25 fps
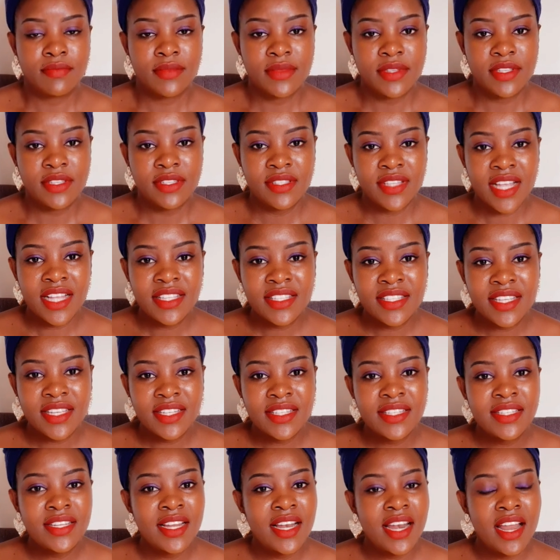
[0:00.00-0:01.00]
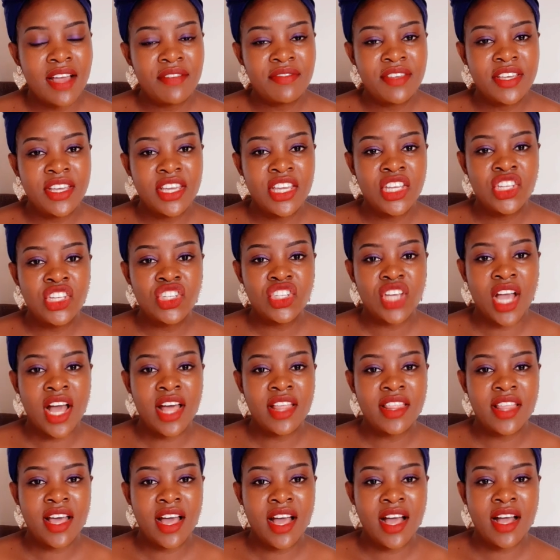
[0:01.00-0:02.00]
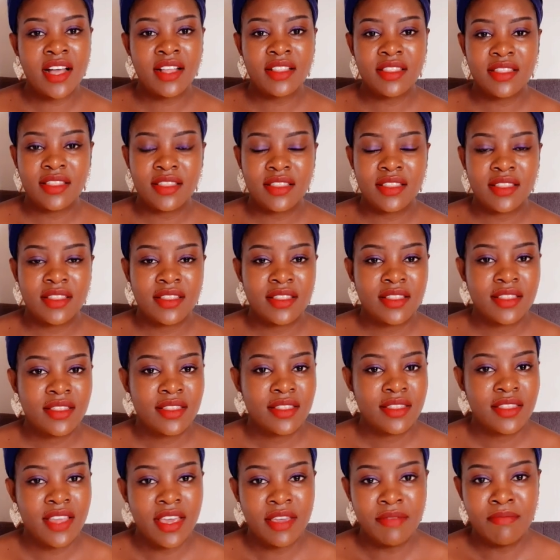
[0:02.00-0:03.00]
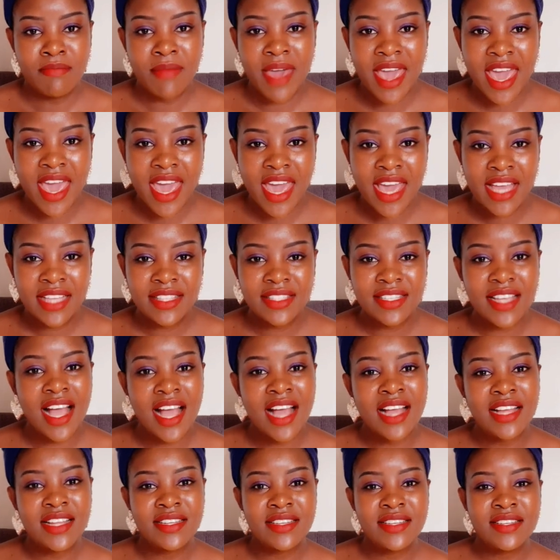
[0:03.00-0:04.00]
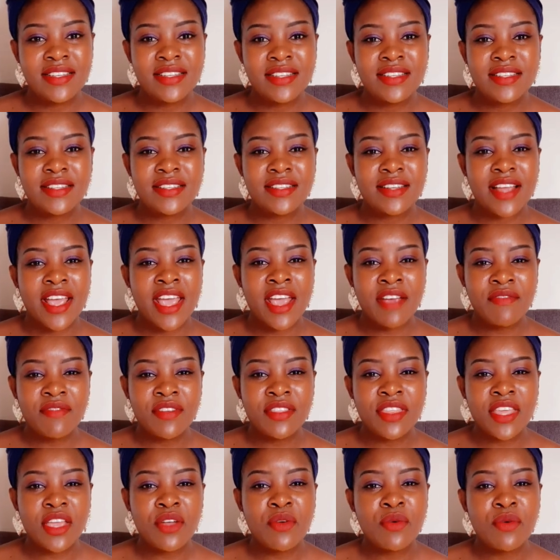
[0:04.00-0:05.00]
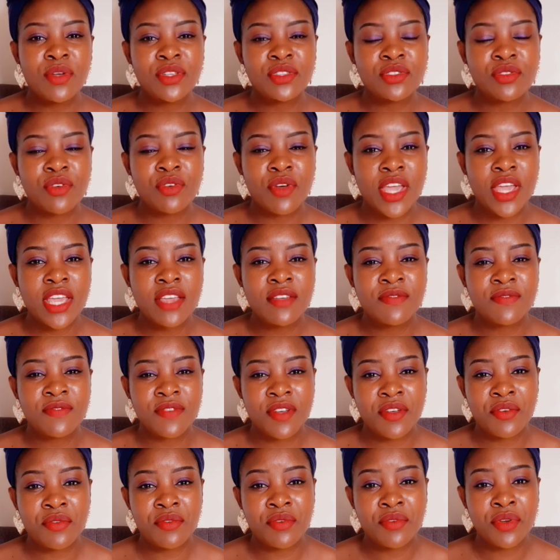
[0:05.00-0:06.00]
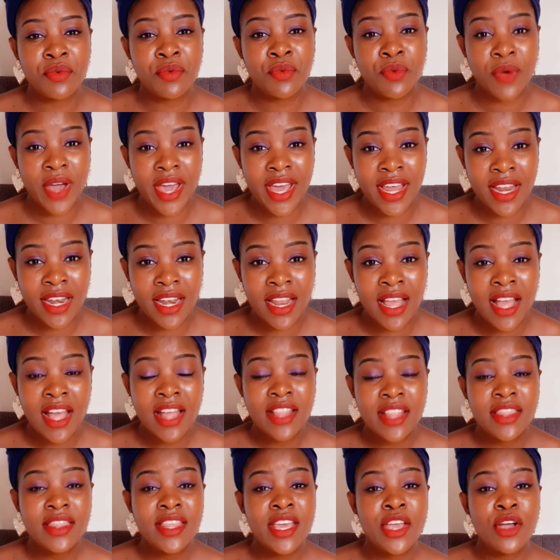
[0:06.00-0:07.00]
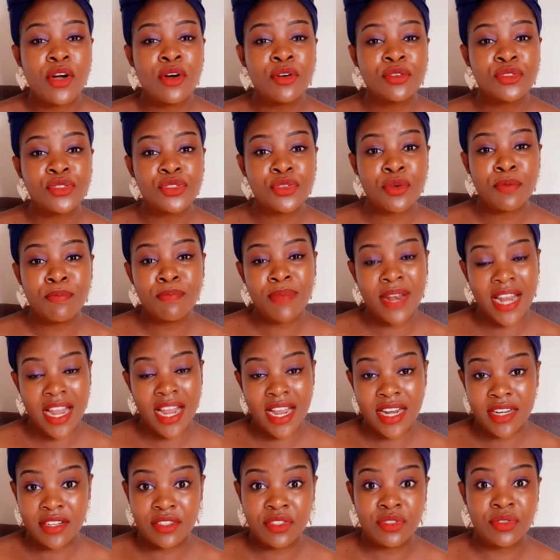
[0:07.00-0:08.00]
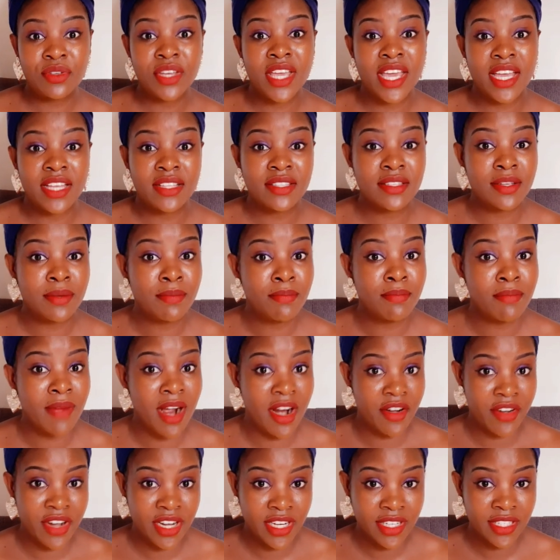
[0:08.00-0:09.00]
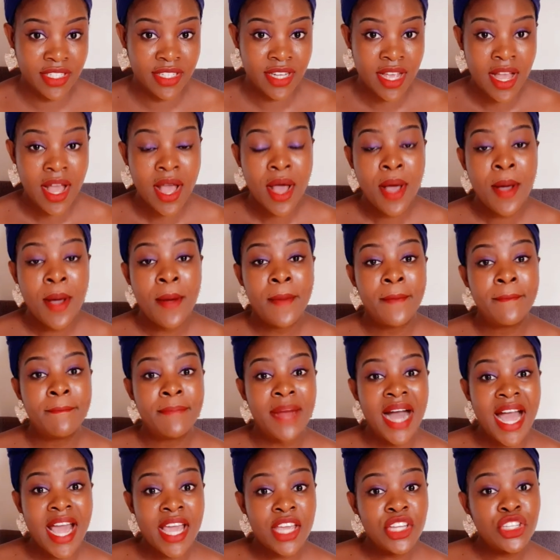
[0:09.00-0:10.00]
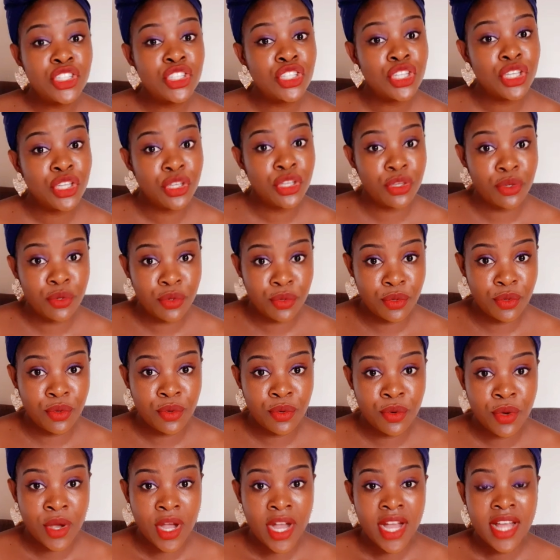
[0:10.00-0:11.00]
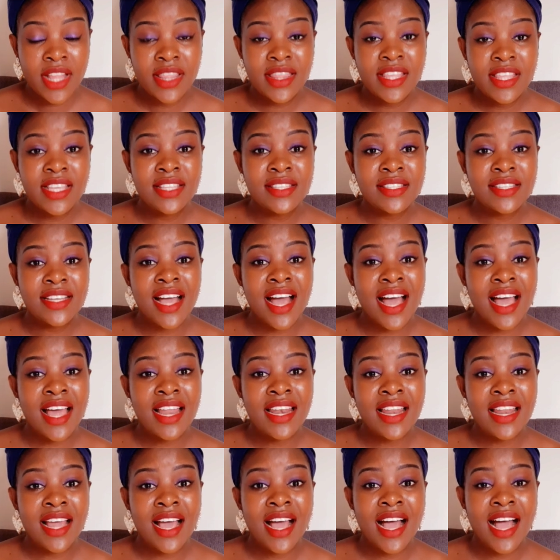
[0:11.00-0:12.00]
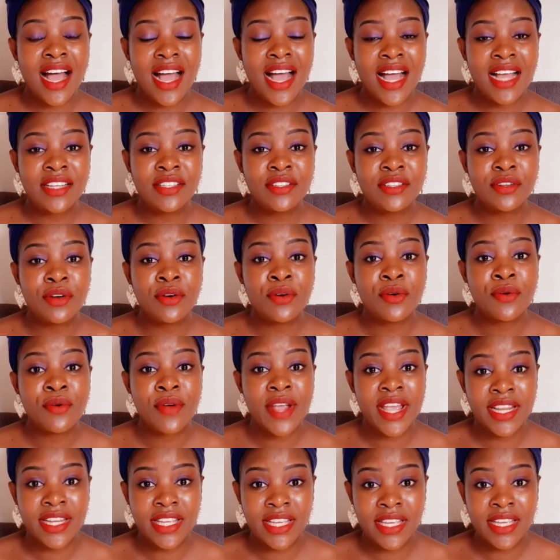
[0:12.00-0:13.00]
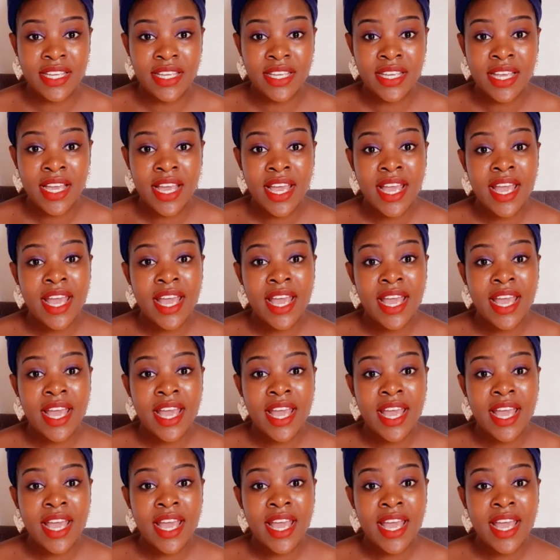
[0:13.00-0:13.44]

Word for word: started loving each other they met and everything was going very well they also planned to get married mind you this girl had already